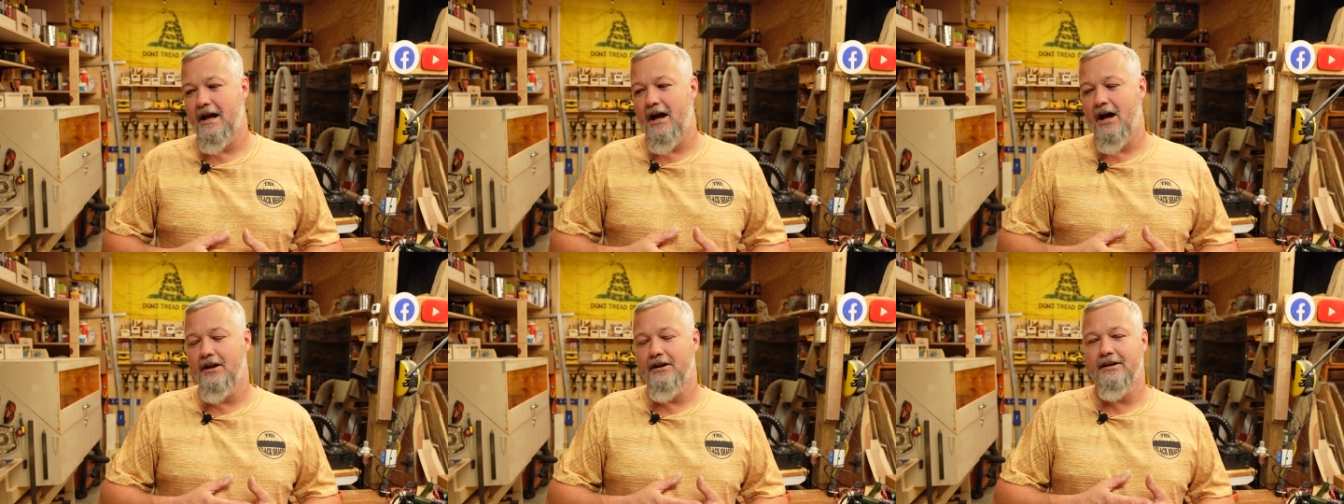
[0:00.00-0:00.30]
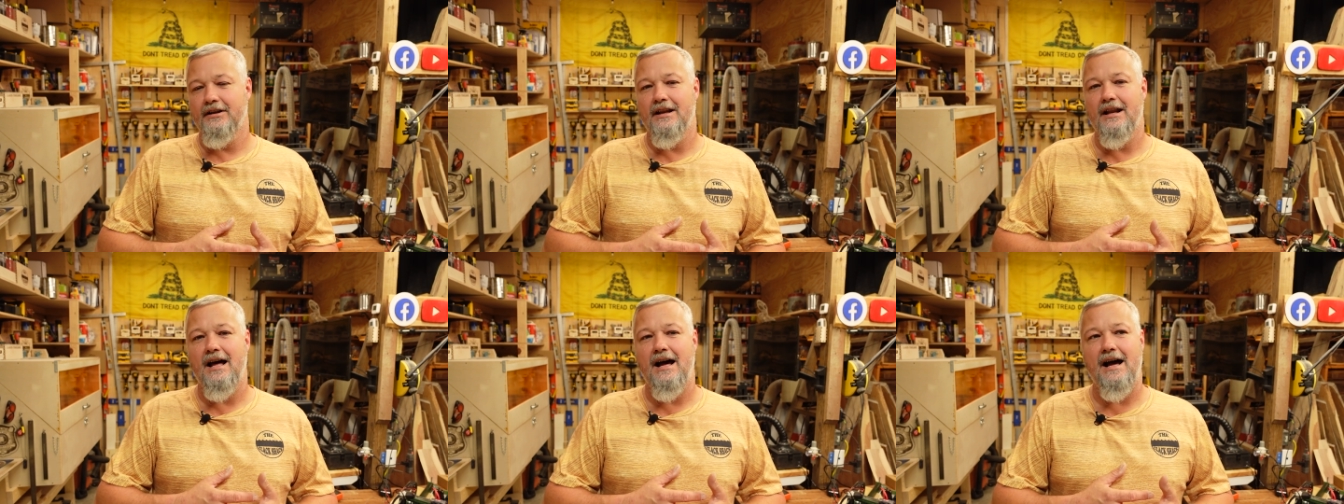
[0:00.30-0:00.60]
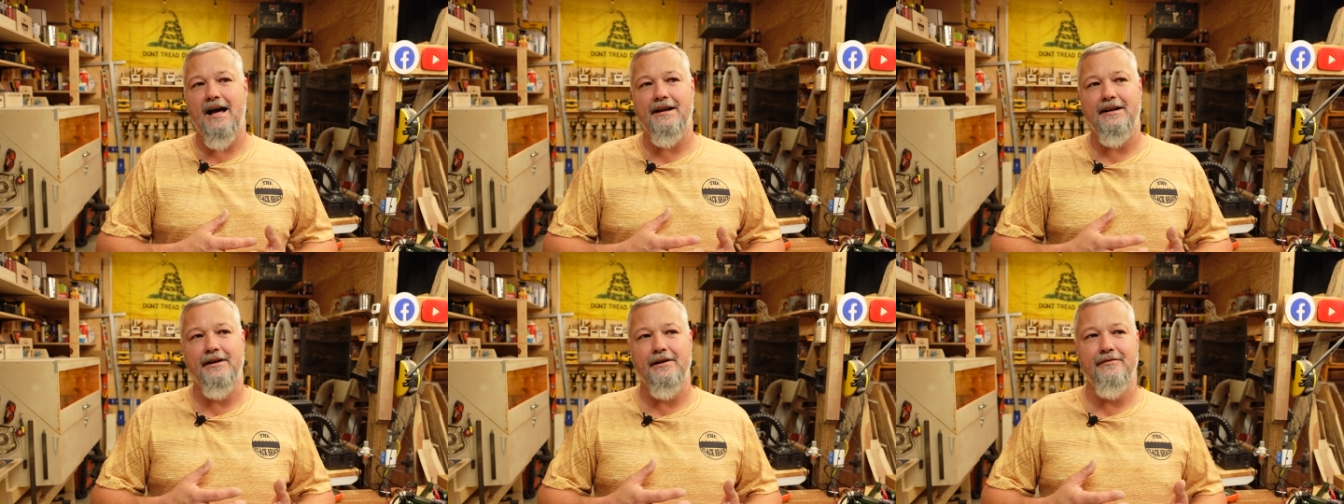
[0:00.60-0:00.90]
a
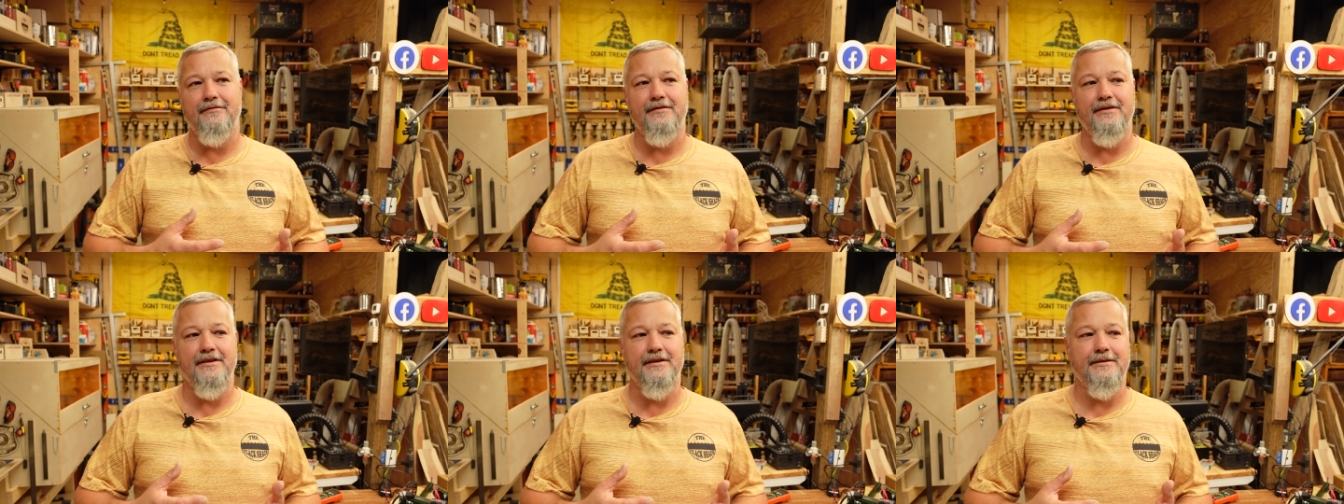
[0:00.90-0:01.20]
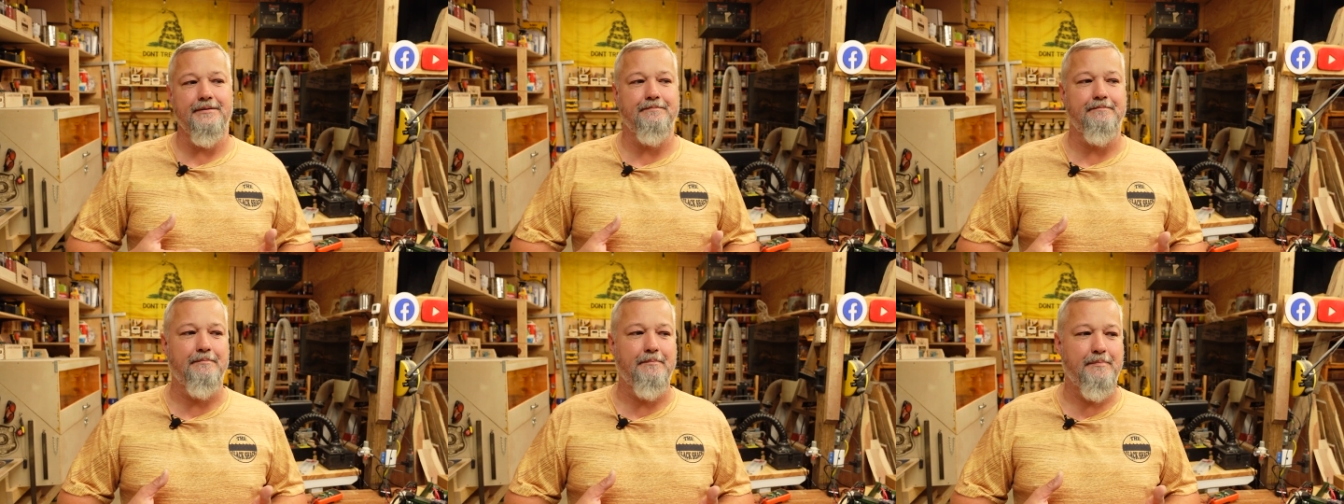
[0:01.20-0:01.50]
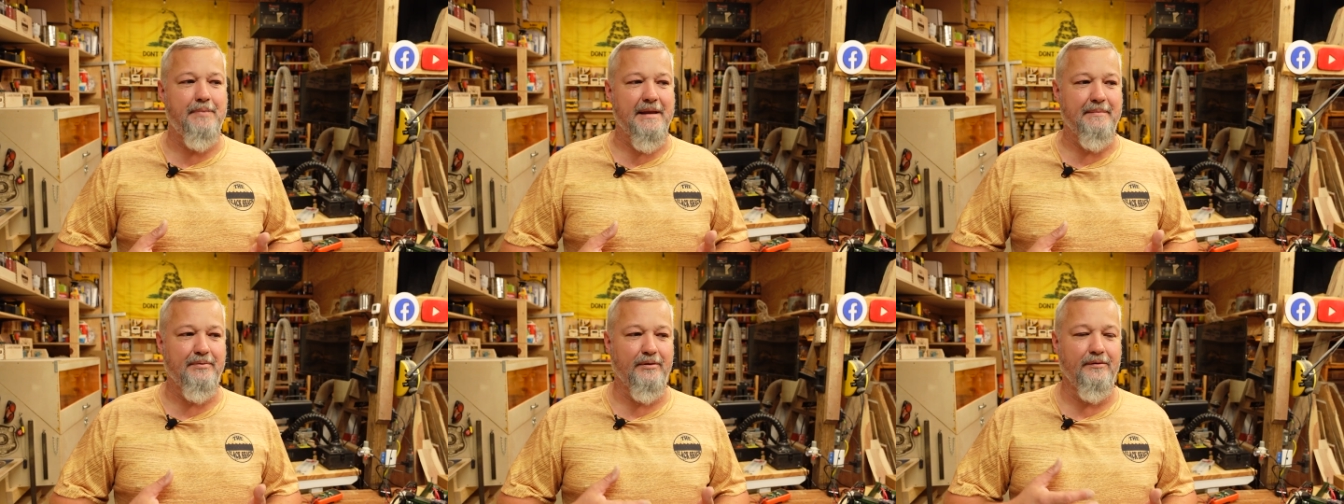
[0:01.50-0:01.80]
lot of the
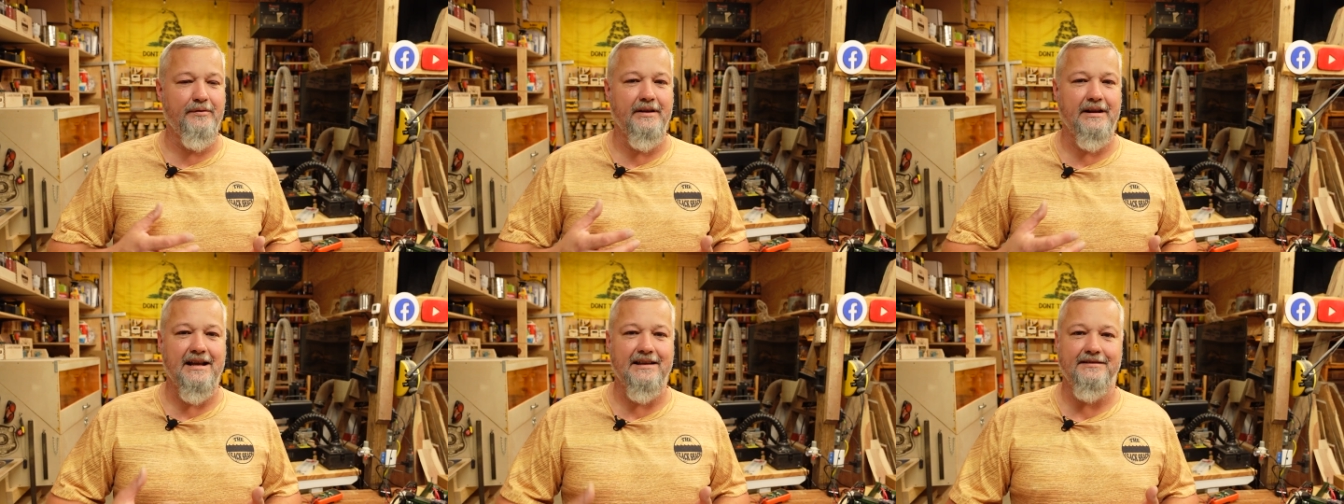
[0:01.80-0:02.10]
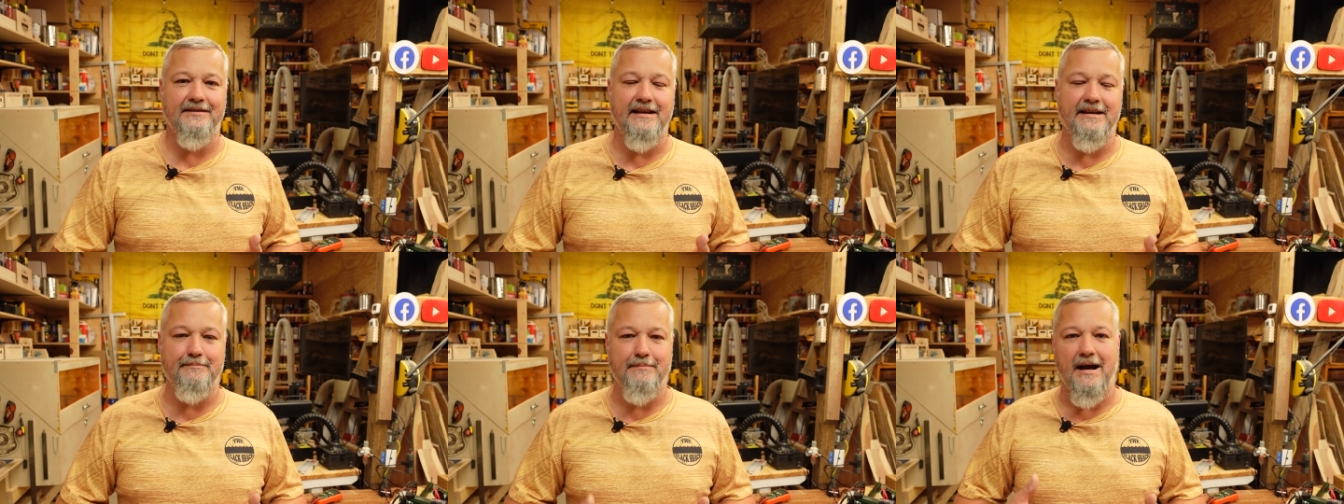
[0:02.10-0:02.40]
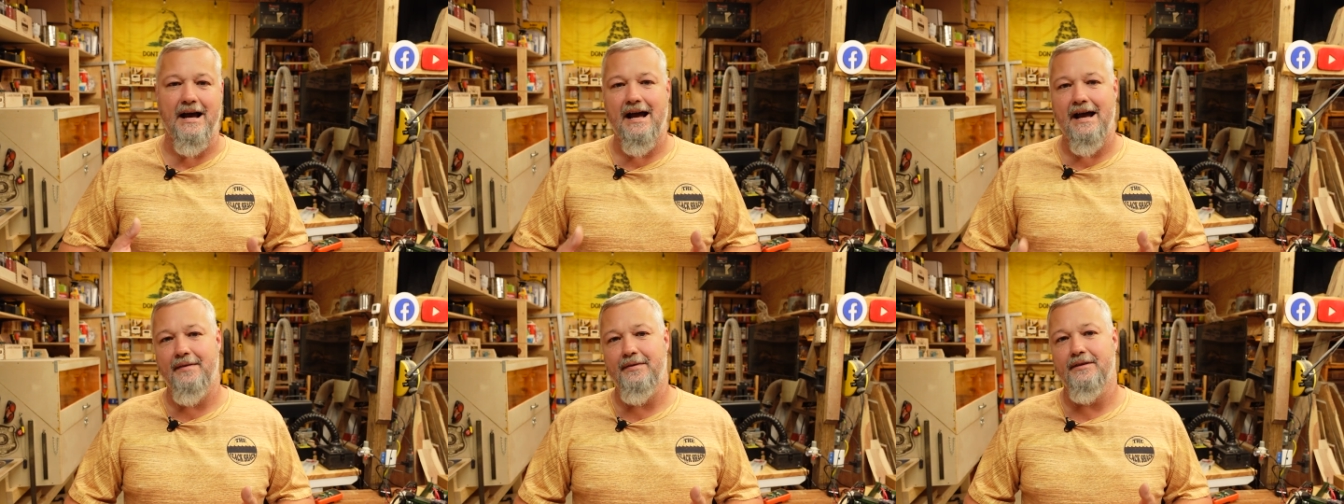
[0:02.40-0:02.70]
people that I see
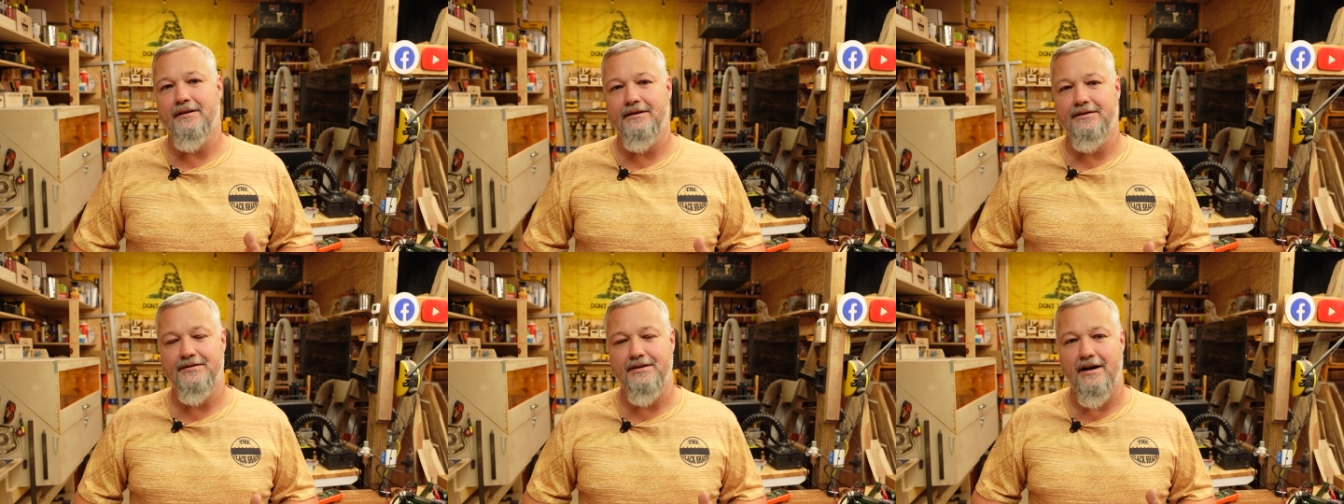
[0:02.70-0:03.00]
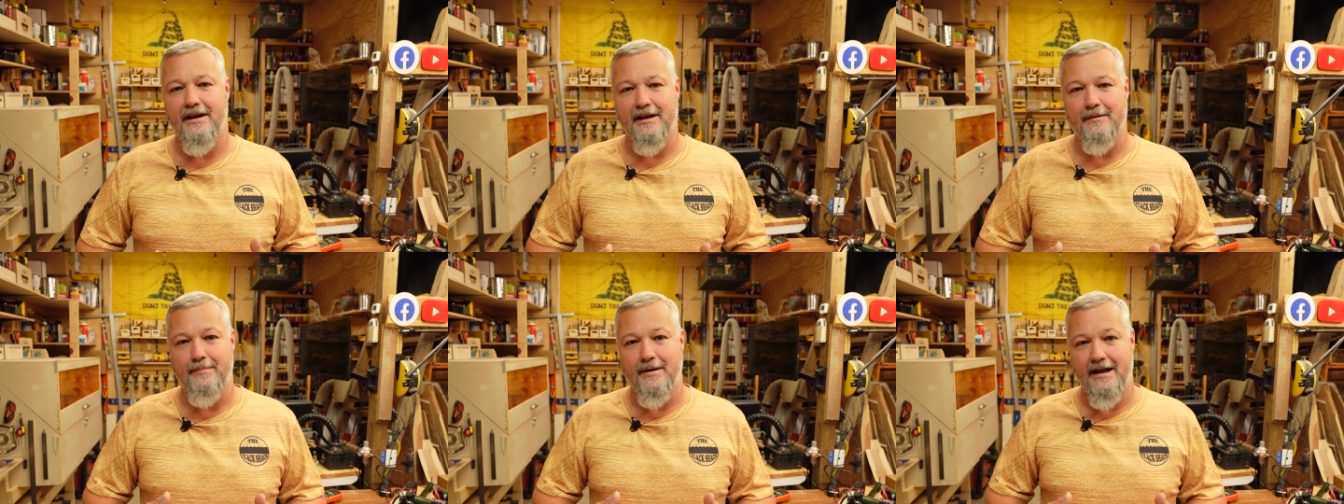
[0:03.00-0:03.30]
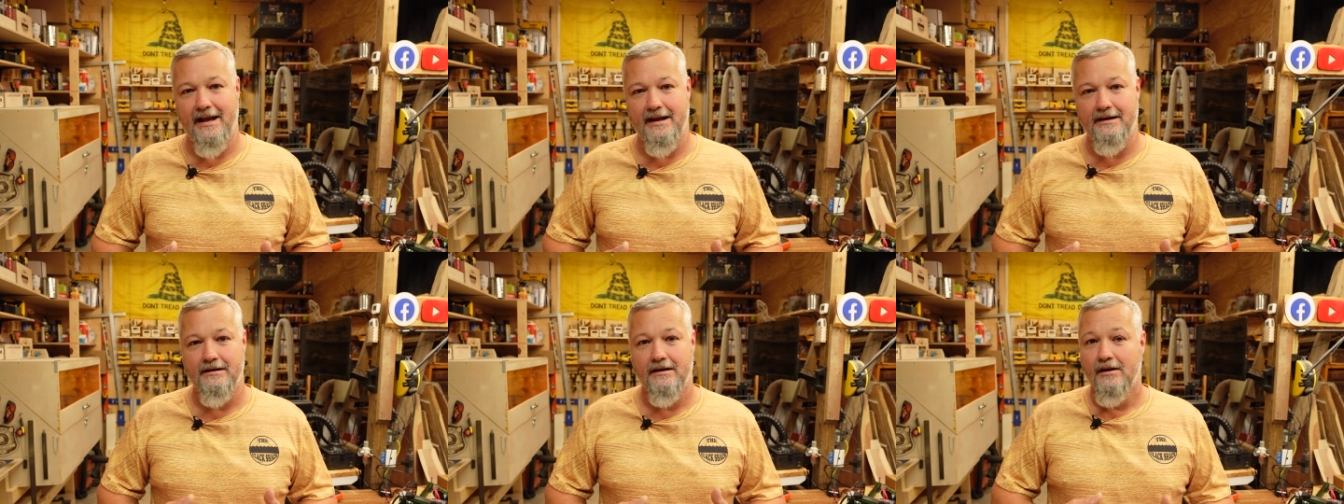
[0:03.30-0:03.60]
buying the Sonic
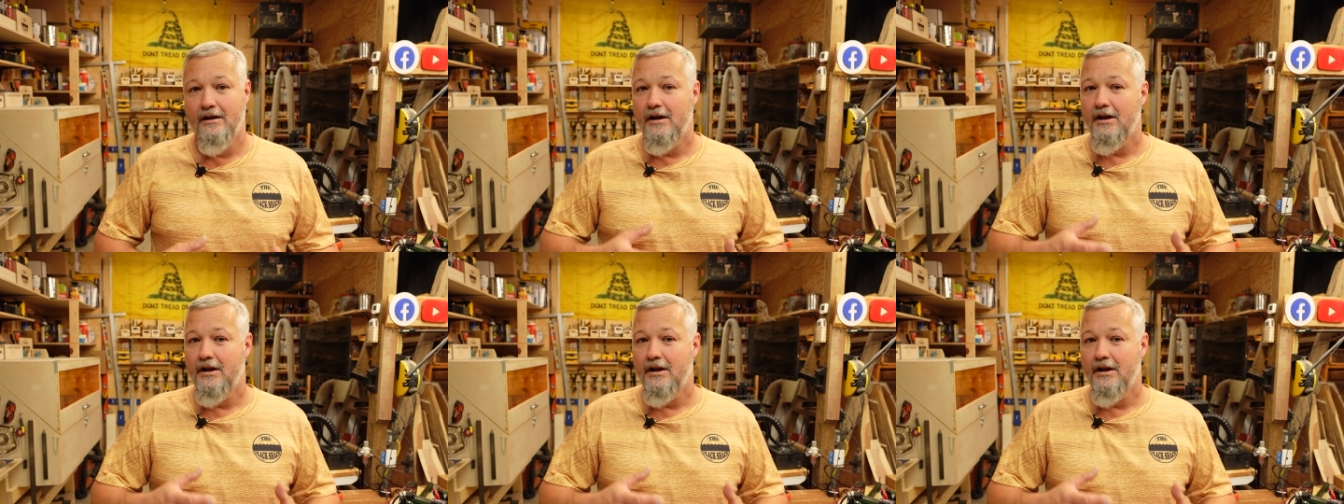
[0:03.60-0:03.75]
Pad